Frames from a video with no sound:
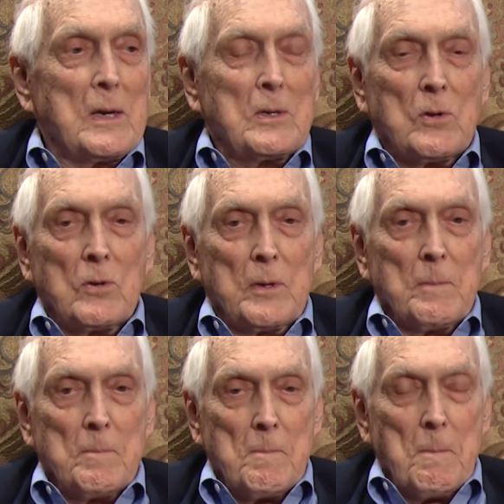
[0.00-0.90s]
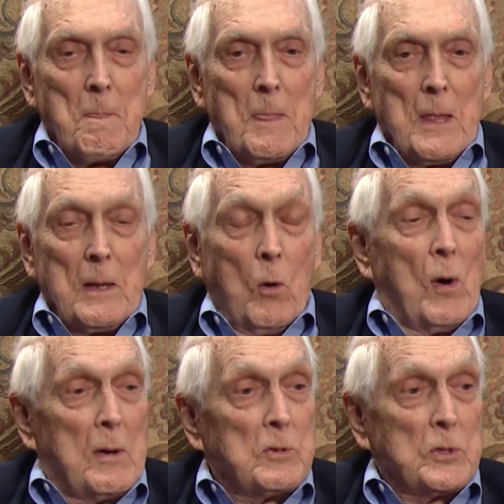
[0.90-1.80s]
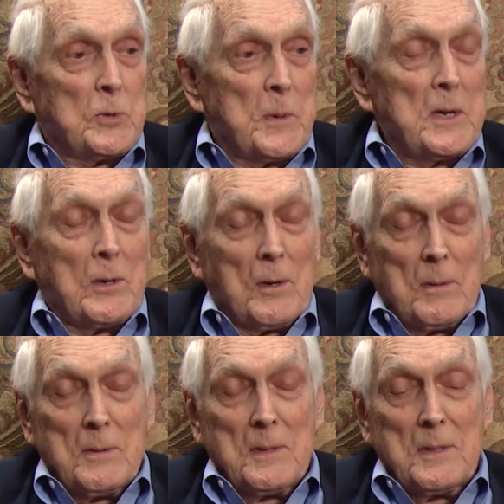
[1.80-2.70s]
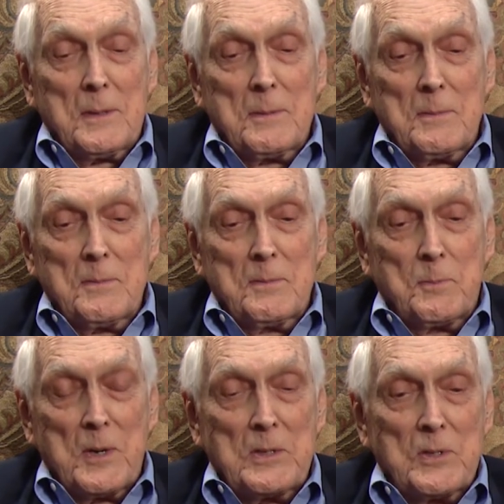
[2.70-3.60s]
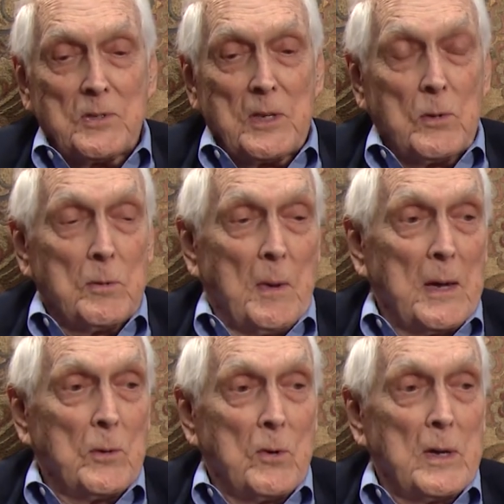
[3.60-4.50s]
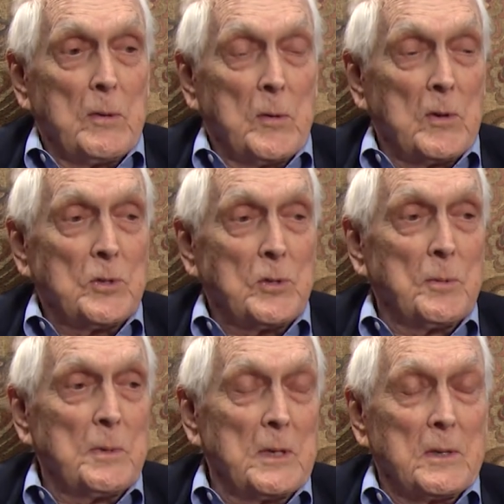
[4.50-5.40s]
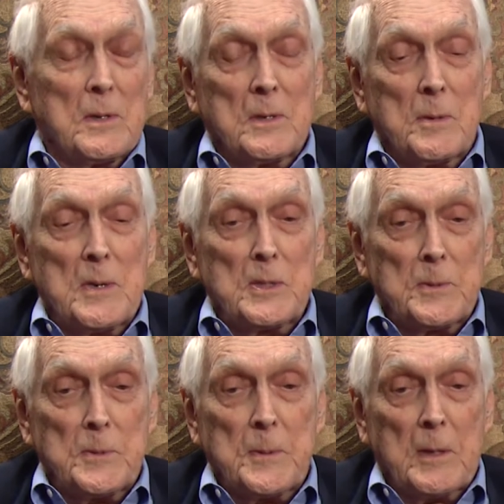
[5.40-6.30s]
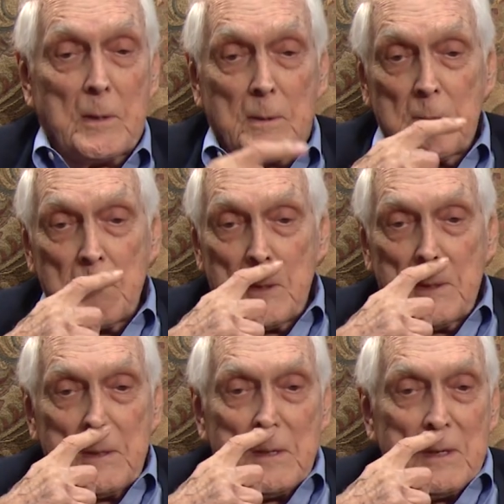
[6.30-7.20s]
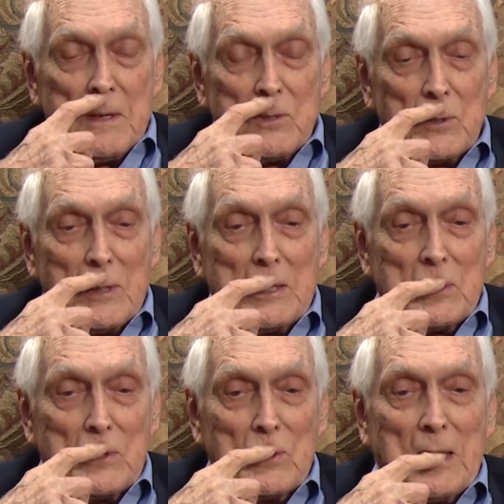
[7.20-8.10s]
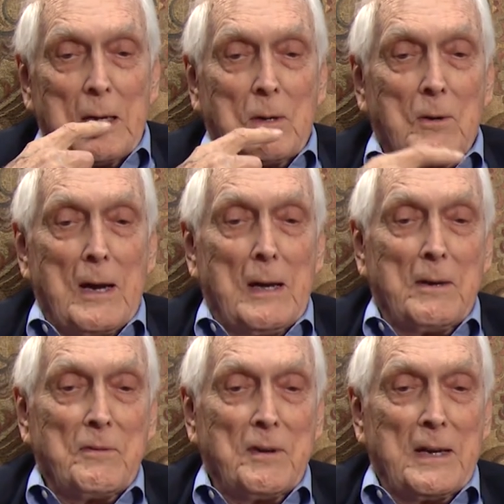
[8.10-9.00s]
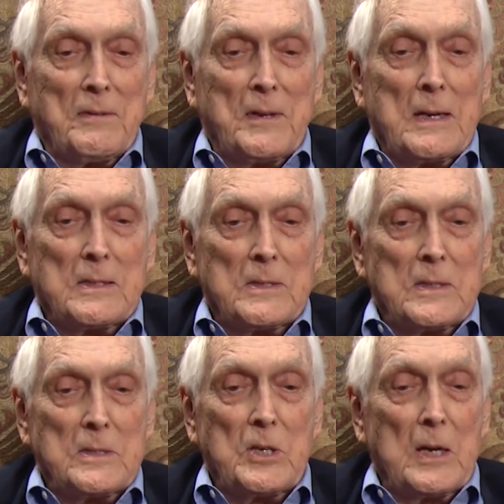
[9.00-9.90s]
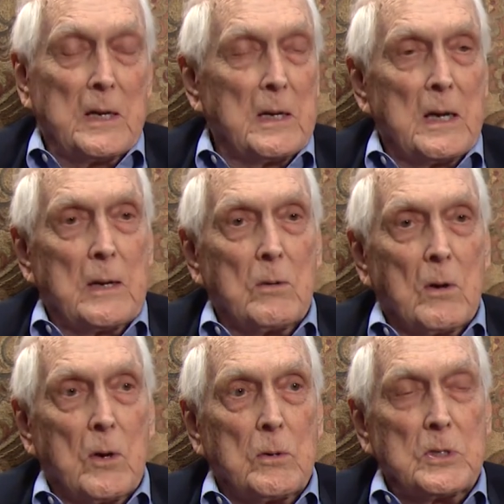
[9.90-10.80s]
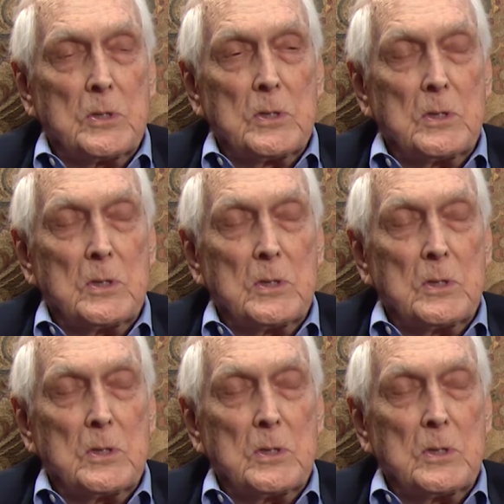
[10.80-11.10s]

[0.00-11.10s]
I told them. Oh, I was a speaker. The president said, Oh, and by the way, we want you to be the commencement speaker. So I told that crowd of 5,000 that Johnny and I were always